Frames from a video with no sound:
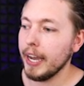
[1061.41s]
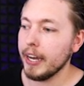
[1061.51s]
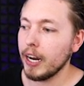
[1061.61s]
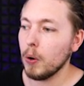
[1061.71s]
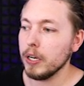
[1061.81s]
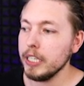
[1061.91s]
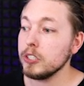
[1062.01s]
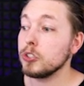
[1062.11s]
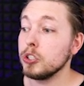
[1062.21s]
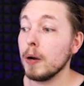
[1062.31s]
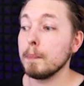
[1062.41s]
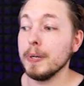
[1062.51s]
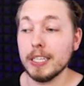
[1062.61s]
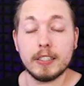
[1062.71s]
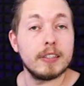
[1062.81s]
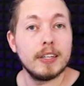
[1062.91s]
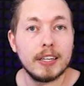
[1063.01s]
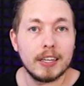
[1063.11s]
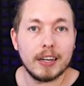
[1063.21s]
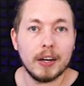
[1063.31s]
and our is jumping
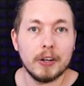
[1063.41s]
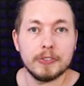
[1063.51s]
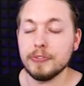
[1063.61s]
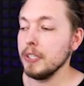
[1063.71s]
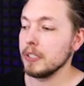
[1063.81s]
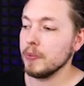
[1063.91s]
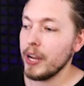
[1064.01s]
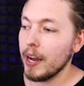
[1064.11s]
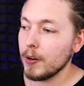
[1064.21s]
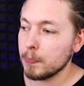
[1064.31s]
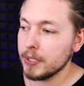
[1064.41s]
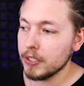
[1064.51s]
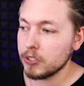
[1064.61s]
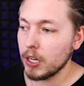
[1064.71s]
uh, field that we have up here.